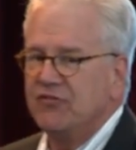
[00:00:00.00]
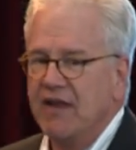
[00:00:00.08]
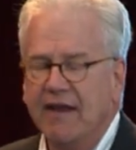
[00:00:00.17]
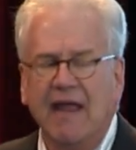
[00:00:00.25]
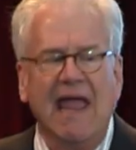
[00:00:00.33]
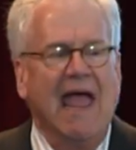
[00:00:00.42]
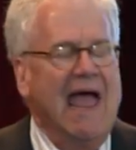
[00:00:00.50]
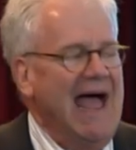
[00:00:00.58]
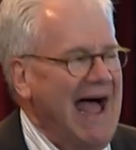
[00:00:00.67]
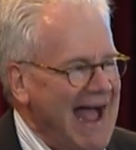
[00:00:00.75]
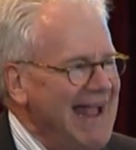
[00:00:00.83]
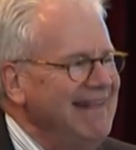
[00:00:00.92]
saying,
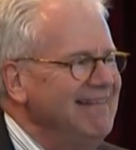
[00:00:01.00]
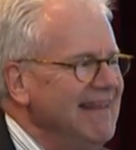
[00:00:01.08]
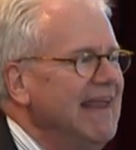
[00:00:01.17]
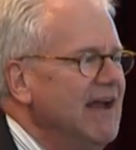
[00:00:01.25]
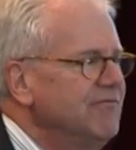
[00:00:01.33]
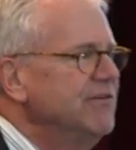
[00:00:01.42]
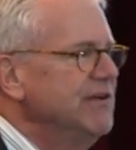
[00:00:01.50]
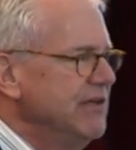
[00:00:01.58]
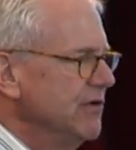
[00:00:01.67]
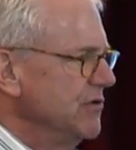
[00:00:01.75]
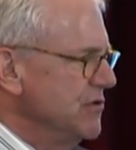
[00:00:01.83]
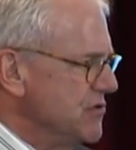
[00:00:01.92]
I think every
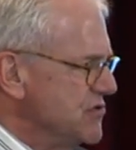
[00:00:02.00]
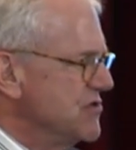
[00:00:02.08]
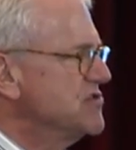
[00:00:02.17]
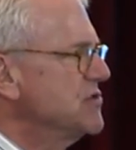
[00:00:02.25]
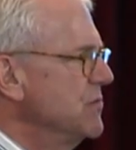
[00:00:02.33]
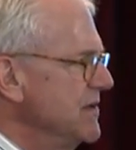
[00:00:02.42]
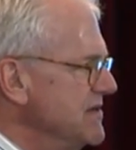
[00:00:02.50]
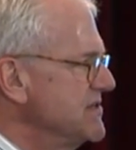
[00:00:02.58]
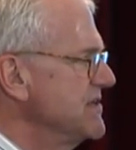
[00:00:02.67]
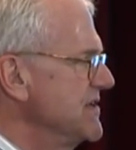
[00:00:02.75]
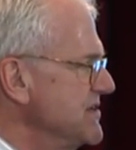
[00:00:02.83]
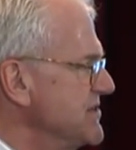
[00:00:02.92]
year you should squeeze
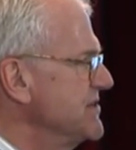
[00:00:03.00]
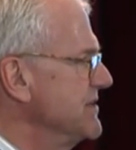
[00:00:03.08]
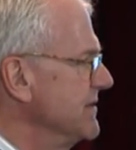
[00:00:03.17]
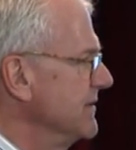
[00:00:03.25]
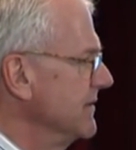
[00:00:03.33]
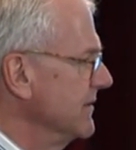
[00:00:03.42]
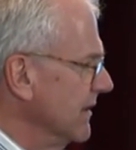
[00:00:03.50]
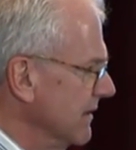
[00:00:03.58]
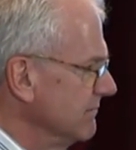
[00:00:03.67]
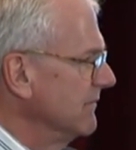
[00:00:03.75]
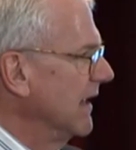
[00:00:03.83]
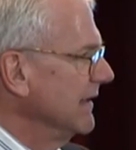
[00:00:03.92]
this
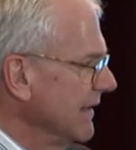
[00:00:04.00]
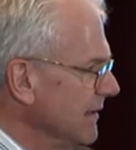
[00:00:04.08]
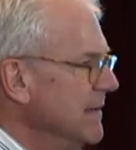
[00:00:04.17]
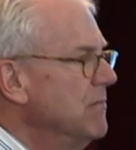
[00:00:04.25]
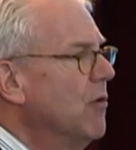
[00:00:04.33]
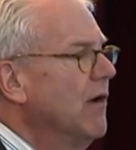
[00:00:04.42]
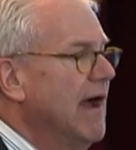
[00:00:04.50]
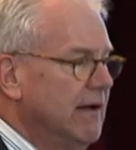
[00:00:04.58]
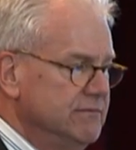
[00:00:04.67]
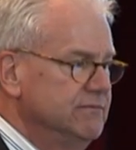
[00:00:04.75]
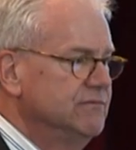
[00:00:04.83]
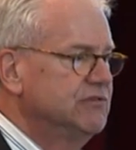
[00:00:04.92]
a little bit more out.
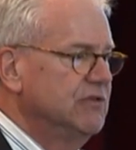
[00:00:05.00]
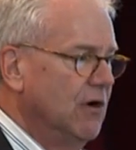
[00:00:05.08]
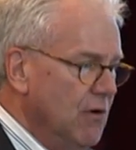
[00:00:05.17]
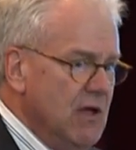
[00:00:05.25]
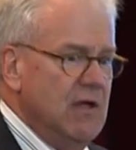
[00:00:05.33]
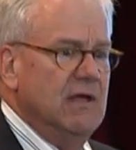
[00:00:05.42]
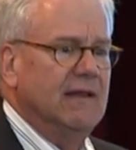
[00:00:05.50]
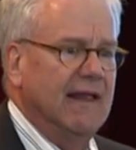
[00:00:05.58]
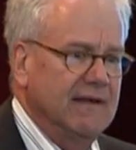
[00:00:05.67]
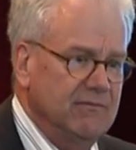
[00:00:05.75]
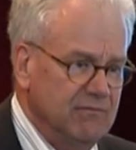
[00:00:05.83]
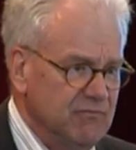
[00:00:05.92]
So
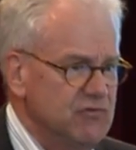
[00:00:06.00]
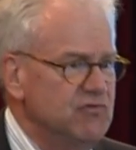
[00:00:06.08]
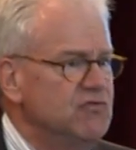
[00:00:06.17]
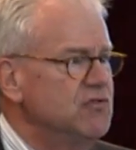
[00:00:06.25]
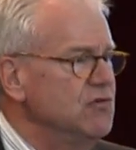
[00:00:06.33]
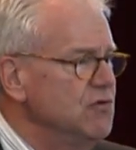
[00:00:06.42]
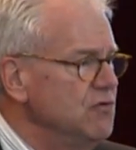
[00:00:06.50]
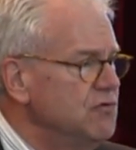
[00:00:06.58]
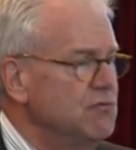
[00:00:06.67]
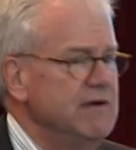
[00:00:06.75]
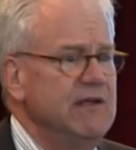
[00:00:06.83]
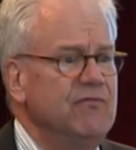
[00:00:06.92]
like two,
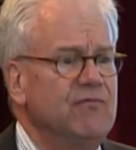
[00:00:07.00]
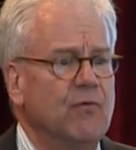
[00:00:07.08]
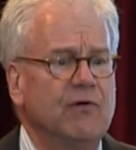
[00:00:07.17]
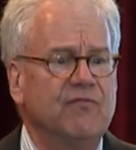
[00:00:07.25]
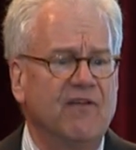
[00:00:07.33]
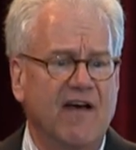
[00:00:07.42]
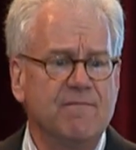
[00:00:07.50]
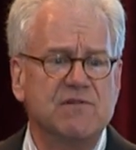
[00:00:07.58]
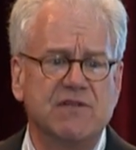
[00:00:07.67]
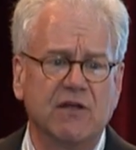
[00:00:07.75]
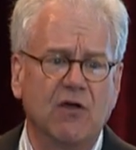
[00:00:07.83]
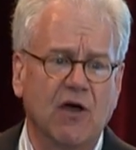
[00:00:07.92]
three, four, five
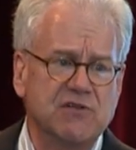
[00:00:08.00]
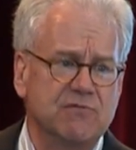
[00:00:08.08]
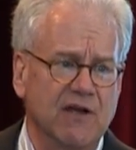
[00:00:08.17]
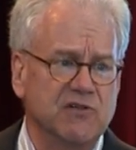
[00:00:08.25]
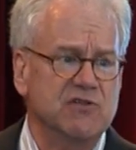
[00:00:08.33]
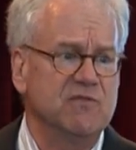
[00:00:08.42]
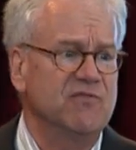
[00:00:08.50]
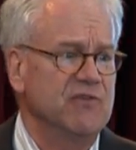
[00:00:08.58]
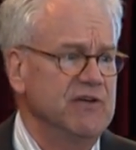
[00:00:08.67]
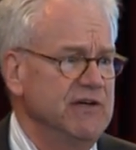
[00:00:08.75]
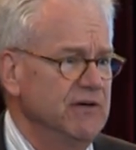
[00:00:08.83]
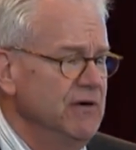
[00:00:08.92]
percent cost reduction per
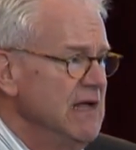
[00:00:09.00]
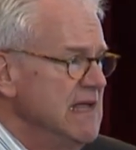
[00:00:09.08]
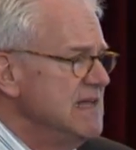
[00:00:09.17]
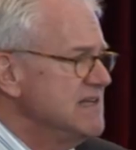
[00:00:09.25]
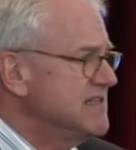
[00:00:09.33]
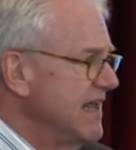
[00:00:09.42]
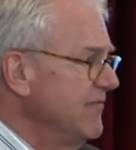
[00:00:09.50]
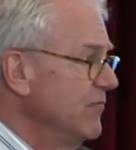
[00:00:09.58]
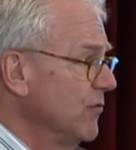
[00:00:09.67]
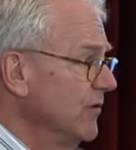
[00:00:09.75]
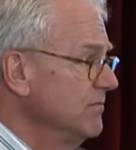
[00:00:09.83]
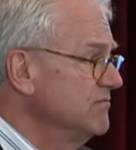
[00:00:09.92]
year, say
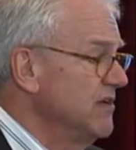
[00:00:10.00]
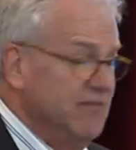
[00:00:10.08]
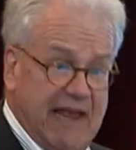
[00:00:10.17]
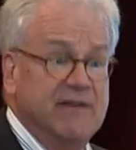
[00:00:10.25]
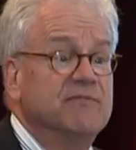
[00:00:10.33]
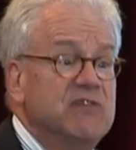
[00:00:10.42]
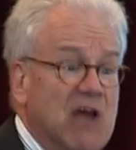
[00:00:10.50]
for till the end of